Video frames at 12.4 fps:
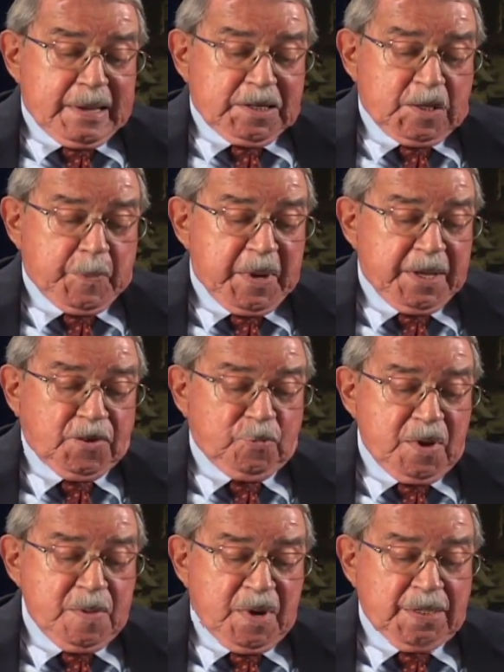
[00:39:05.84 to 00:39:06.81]
Spent
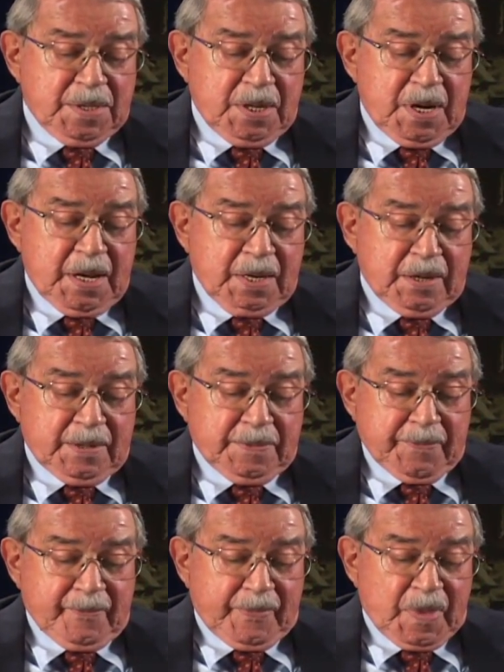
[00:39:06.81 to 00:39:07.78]
three months in
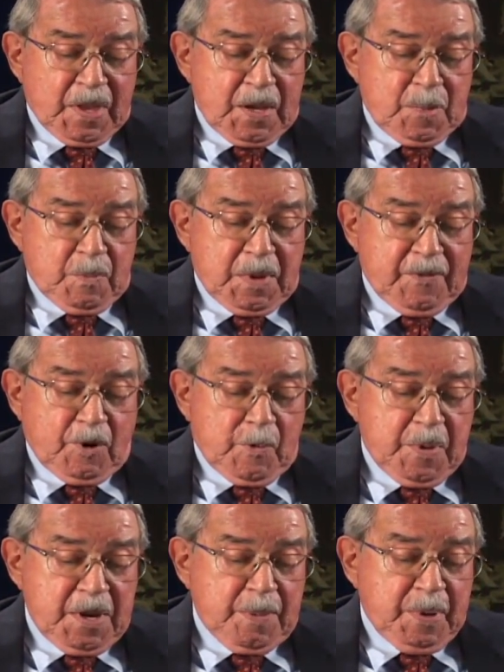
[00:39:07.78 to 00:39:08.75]
England before
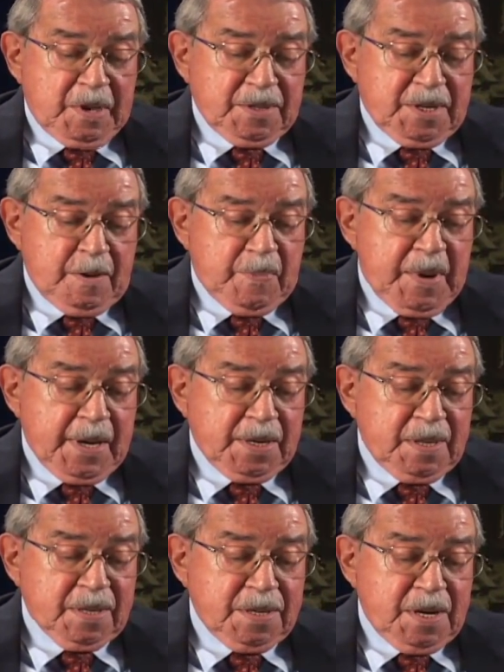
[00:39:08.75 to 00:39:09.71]
being sent back
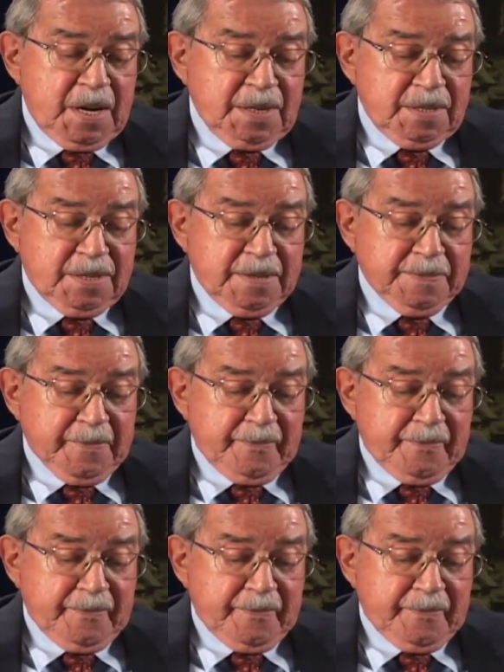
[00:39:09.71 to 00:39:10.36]
to the States.